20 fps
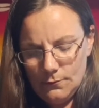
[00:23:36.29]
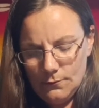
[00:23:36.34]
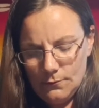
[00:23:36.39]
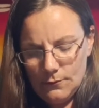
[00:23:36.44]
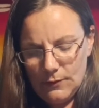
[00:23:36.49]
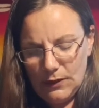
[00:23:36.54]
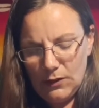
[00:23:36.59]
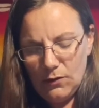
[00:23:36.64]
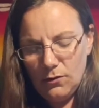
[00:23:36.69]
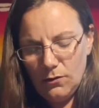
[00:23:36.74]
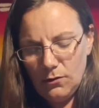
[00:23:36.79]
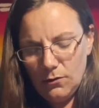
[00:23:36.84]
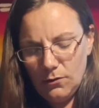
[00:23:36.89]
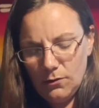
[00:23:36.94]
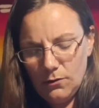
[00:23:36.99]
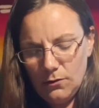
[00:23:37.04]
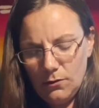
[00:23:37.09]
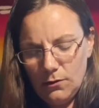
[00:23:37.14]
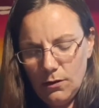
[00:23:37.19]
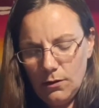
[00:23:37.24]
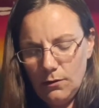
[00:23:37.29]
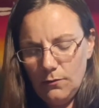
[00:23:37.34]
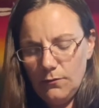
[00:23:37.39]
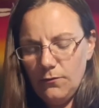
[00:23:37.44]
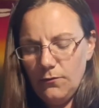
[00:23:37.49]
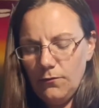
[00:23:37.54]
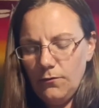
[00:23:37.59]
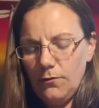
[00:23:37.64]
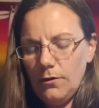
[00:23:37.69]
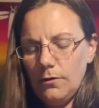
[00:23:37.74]
Oh,
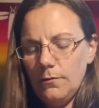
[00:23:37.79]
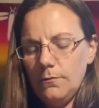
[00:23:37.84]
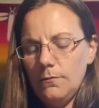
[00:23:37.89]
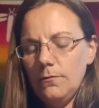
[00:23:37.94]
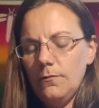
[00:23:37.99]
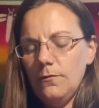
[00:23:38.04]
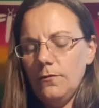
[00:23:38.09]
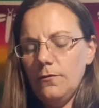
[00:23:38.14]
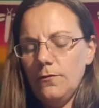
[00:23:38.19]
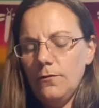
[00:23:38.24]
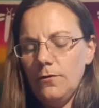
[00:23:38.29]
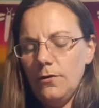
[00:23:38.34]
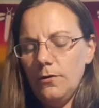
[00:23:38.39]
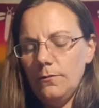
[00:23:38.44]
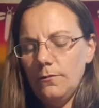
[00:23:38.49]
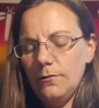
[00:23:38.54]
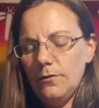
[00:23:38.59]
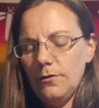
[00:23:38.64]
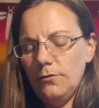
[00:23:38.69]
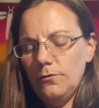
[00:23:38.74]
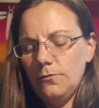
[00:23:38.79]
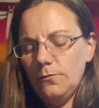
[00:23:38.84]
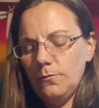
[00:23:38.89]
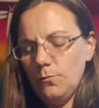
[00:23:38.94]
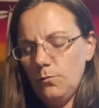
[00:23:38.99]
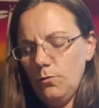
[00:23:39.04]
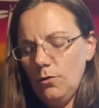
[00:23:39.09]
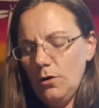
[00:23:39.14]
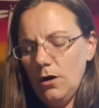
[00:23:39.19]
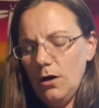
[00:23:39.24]
from the
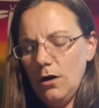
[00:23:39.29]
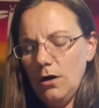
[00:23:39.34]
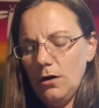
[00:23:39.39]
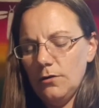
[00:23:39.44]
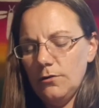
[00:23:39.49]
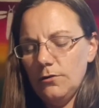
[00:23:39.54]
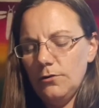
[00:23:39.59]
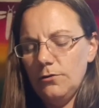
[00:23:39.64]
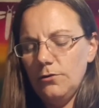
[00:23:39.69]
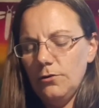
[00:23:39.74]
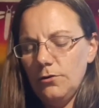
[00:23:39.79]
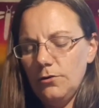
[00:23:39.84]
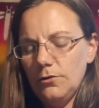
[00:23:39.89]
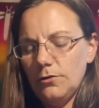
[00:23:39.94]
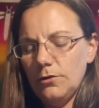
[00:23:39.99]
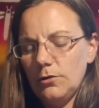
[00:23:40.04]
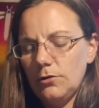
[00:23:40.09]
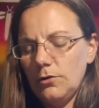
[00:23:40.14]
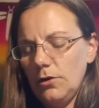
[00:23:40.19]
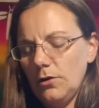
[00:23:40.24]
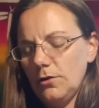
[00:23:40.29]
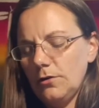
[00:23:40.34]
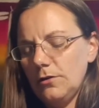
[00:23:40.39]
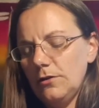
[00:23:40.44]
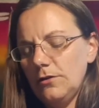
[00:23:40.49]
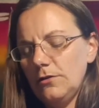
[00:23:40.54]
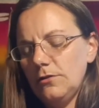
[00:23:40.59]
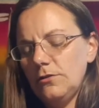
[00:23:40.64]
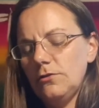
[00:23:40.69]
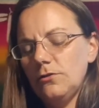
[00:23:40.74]
rock, the dirt, the
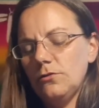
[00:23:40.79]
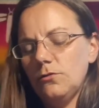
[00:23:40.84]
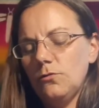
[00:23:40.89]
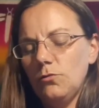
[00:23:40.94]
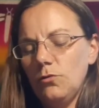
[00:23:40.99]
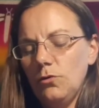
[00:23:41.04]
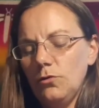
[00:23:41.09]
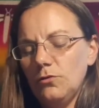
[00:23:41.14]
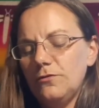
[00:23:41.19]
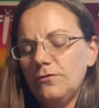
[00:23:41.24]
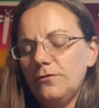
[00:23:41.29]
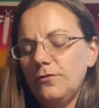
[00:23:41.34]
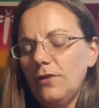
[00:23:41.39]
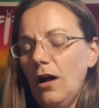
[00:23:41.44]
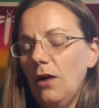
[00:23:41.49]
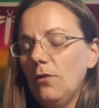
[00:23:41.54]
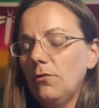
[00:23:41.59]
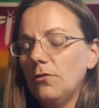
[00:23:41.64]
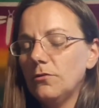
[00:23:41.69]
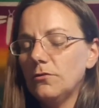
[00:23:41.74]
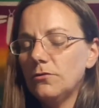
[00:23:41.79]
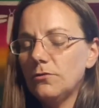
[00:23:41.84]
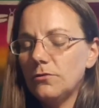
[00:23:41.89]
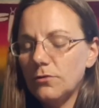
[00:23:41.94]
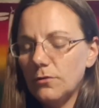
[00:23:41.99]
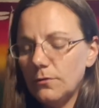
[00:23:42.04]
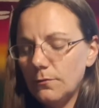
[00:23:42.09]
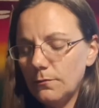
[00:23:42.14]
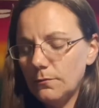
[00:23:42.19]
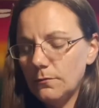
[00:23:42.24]
darkness grows flowers.
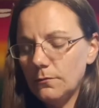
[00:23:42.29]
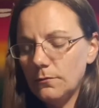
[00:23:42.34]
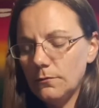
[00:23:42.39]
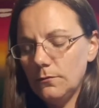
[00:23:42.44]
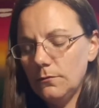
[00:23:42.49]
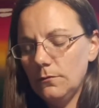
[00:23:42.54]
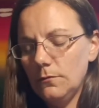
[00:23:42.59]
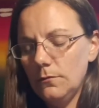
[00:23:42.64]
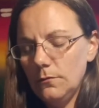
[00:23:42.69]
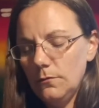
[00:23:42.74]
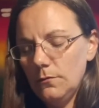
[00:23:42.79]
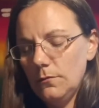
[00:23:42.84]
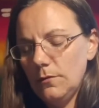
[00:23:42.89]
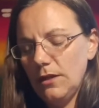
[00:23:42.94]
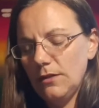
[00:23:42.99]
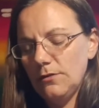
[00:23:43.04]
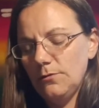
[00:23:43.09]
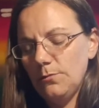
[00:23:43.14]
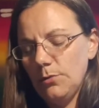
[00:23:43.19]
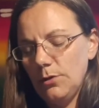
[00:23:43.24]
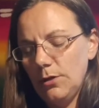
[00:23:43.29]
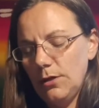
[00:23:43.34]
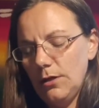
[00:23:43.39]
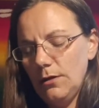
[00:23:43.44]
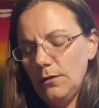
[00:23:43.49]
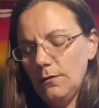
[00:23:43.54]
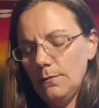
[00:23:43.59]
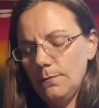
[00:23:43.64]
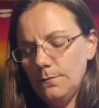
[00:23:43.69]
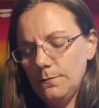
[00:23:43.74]
That's pretty.
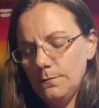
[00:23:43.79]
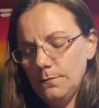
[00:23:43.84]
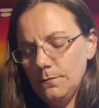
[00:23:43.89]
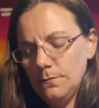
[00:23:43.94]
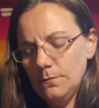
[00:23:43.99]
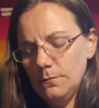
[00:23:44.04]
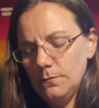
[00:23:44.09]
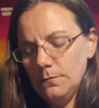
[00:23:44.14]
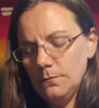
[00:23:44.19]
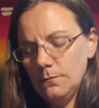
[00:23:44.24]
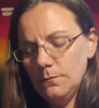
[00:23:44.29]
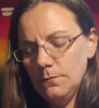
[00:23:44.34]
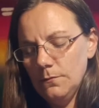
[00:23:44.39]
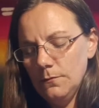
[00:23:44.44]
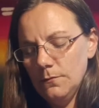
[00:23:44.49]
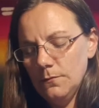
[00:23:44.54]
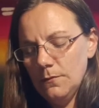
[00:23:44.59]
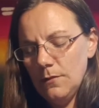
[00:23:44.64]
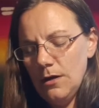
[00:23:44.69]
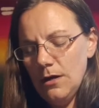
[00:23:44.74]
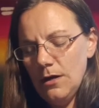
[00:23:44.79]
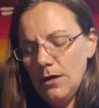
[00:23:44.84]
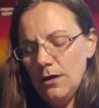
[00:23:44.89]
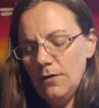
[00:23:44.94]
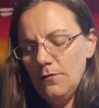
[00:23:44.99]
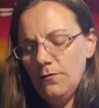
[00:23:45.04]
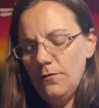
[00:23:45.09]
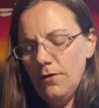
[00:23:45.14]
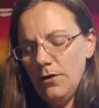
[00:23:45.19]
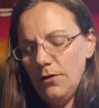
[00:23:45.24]

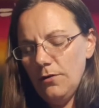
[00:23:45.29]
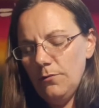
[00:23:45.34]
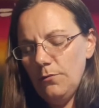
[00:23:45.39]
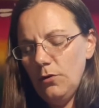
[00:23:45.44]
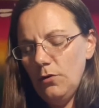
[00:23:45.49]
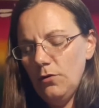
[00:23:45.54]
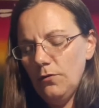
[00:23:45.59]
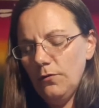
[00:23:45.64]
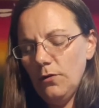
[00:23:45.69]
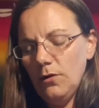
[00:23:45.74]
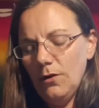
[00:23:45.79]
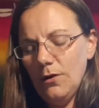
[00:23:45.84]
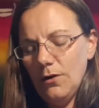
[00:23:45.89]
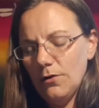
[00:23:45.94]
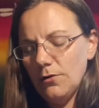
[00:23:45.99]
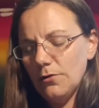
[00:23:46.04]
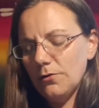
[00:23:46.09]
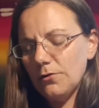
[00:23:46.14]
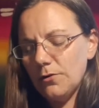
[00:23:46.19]
Very beautiful heart.